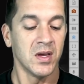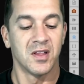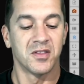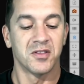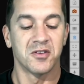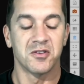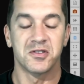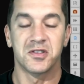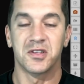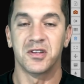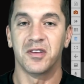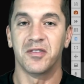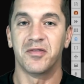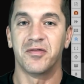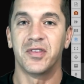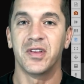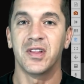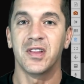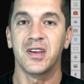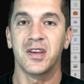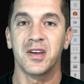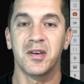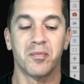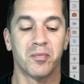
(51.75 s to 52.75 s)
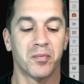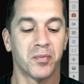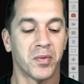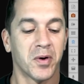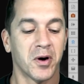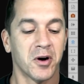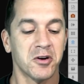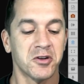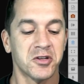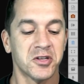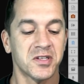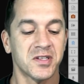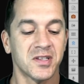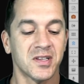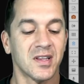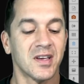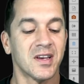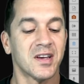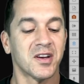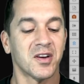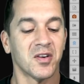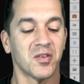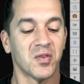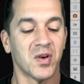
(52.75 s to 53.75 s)
There's an affiliate purchase
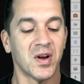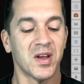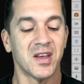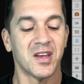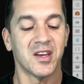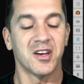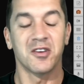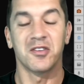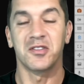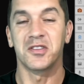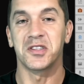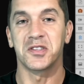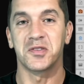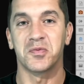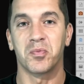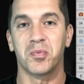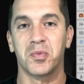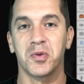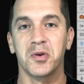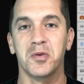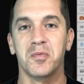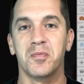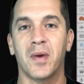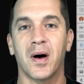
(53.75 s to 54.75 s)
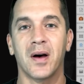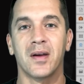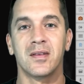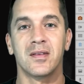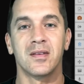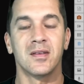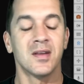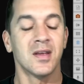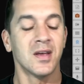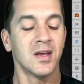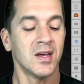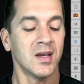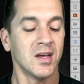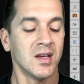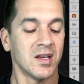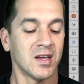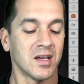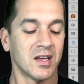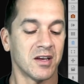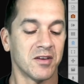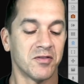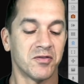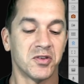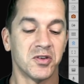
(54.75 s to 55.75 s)
link right here, this blue button.
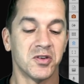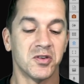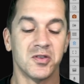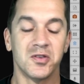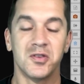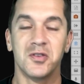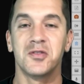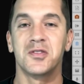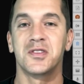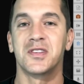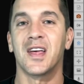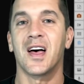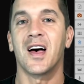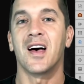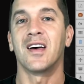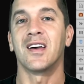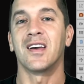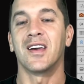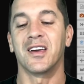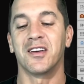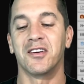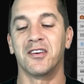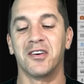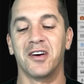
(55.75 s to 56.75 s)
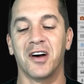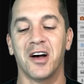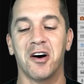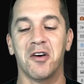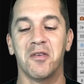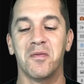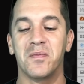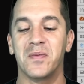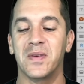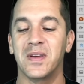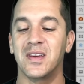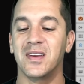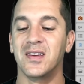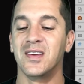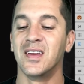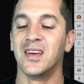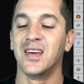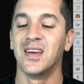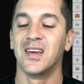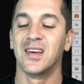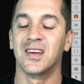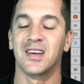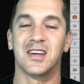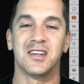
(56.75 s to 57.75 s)
If you use that, it'll help me
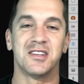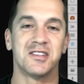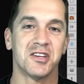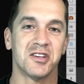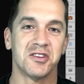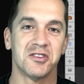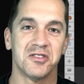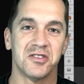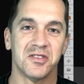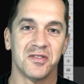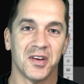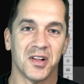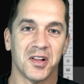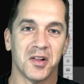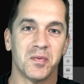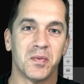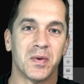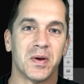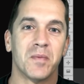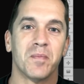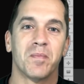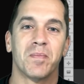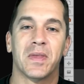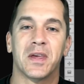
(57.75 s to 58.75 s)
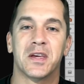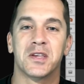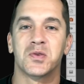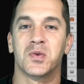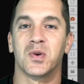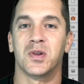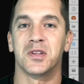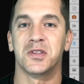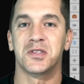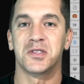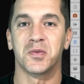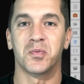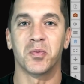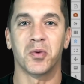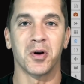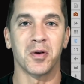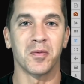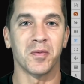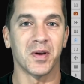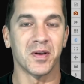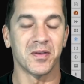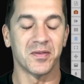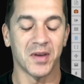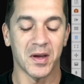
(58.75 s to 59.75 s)
continued development as well as
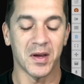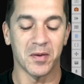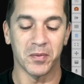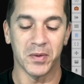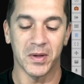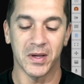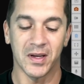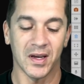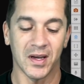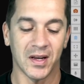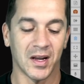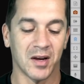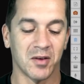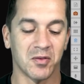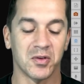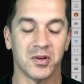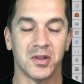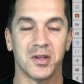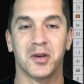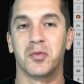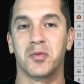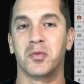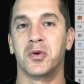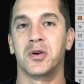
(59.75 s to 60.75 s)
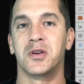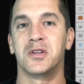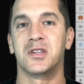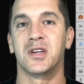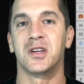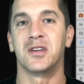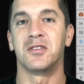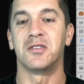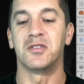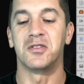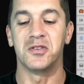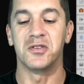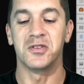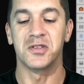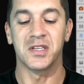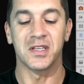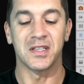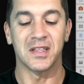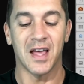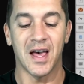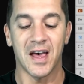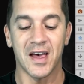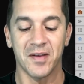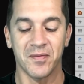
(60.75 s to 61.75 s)
support my family. And I really appreciate you
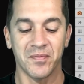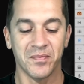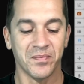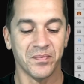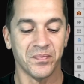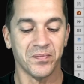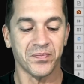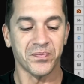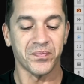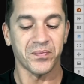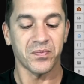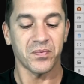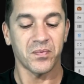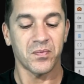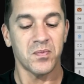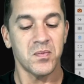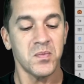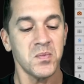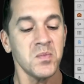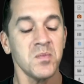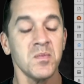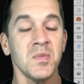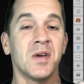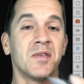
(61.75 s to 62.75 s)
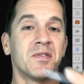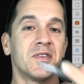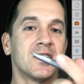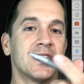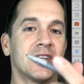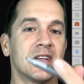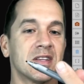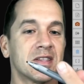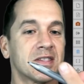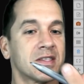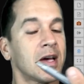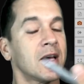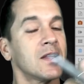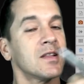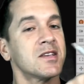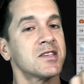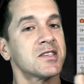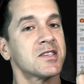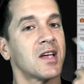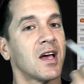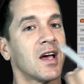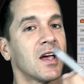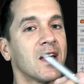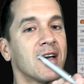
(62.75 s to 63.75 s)
using that. If you need a
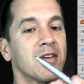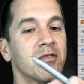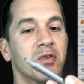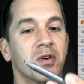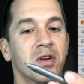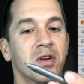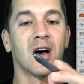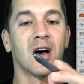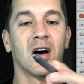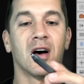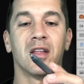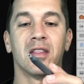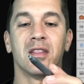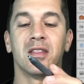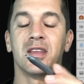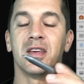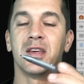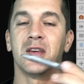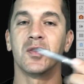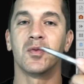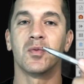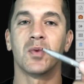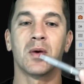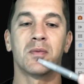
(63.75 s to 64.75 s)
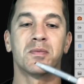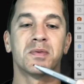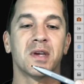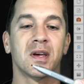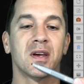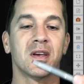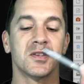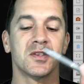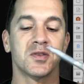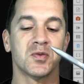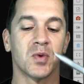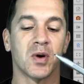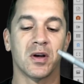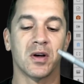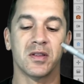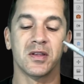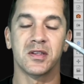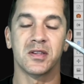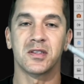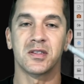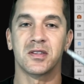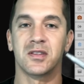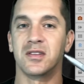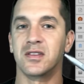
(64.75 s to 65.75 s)
stylus, I have on the website as well
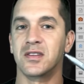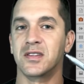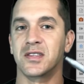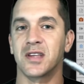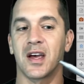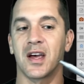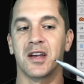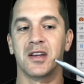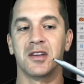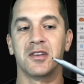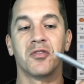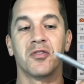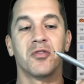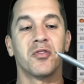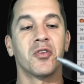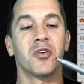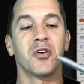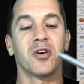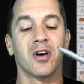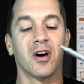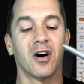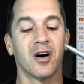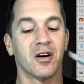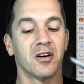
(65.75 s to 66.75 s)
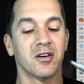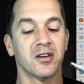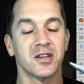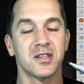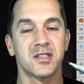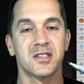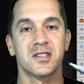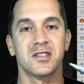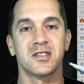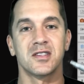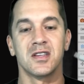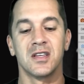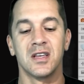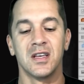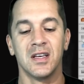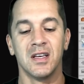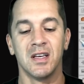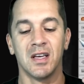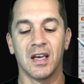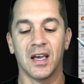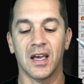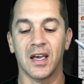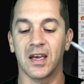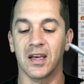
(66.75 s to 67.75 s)
that's designed for artists.
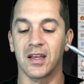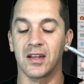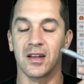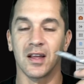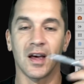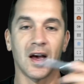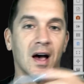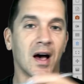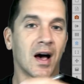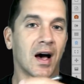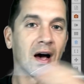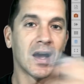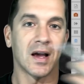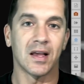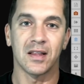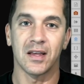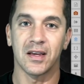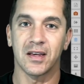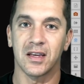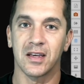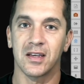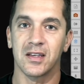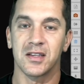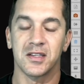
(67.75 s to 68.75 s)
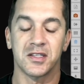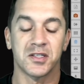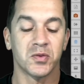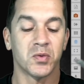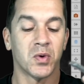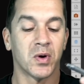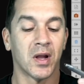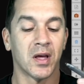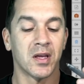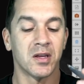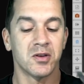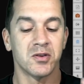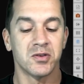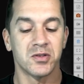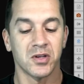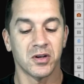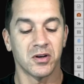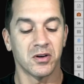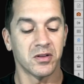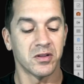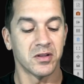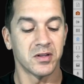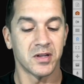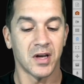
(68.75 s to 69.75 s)
And I like it. It's the one I use
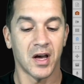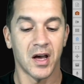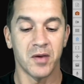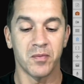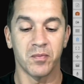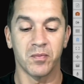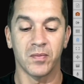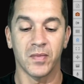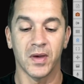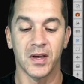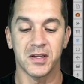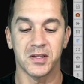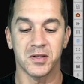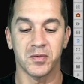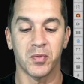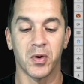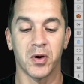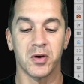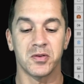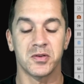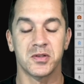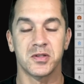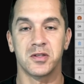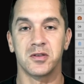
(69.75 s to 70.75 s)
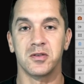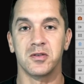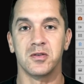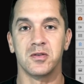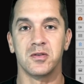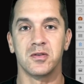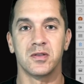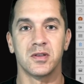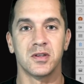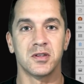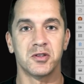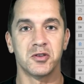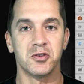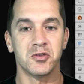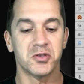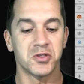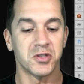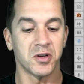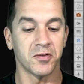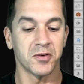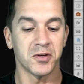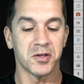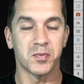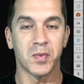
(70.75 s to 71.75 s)
all the time as opposed to the two
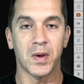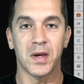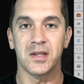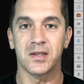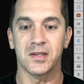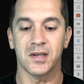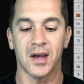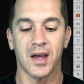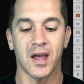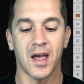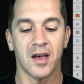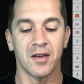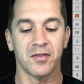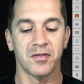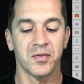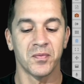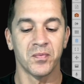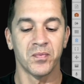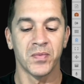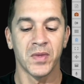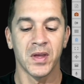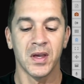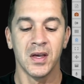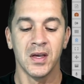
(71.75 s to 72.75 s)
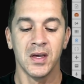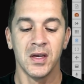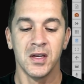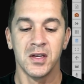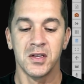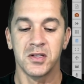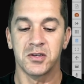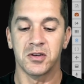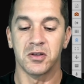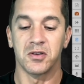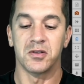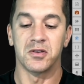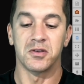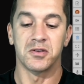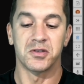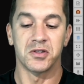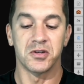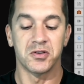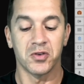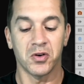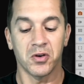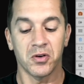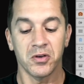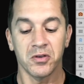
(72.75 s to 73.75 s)
surface pens I have. So there's
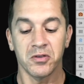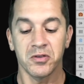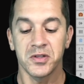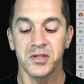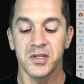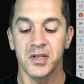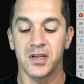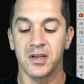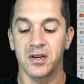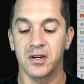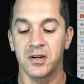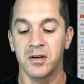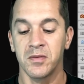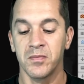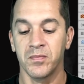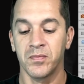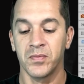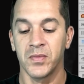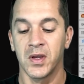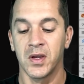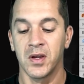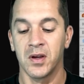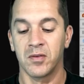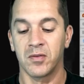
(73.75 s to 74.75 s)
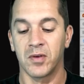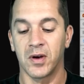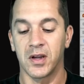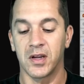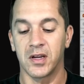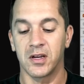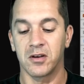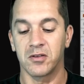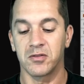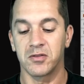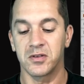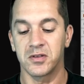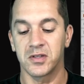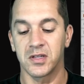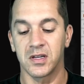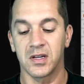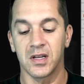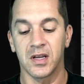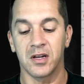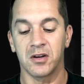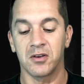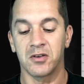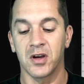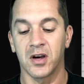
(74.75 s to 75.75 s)
tutorials here. Right here, there's an
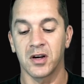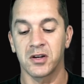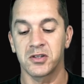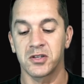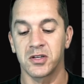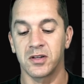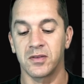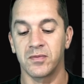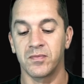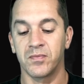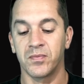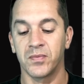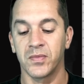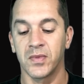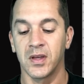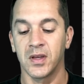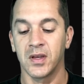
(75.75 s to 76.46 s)
introduction.